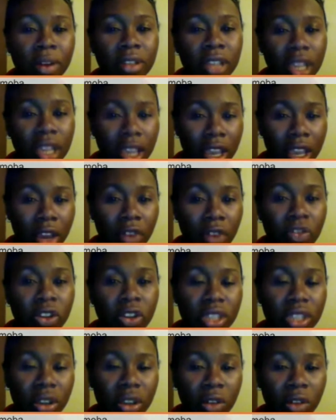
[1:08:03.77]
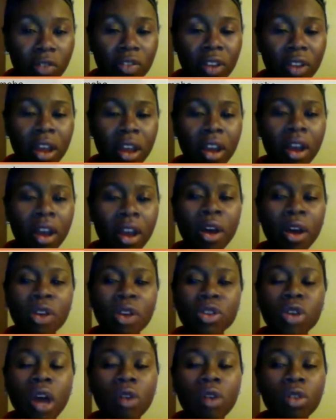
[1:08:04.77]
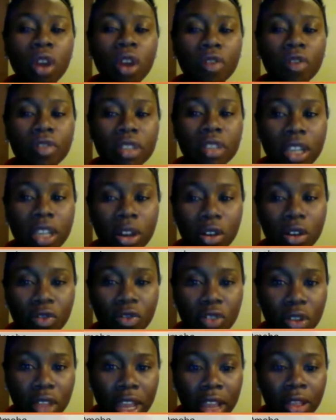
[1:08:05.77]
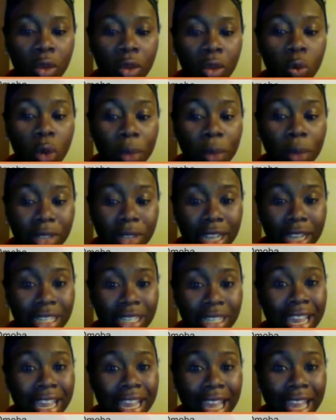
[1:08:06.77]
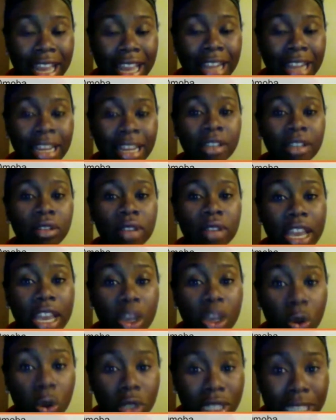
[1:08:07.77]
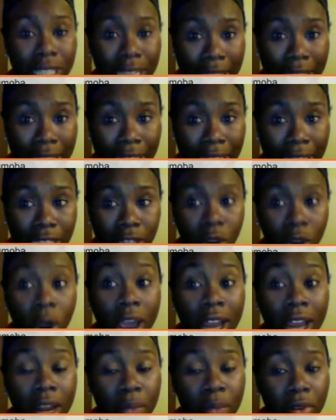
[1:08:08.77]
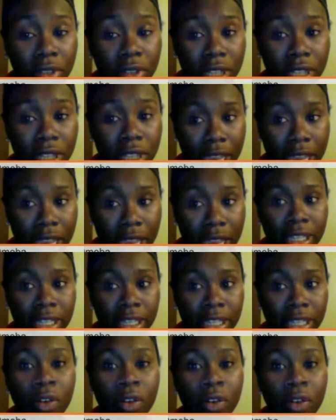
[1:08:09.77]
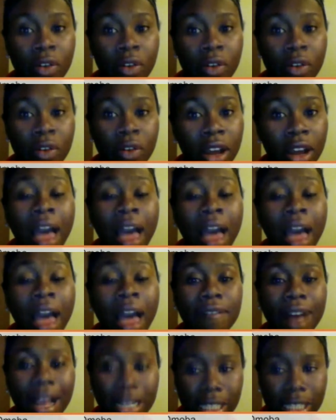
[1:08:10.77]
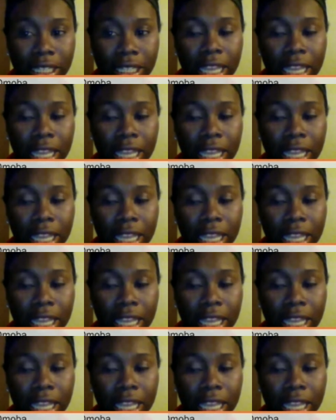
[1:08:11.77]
taking care of yourself. So I would love to see all of you there. The website, again, to get your tickets, your early bird tickets, they are running out fast.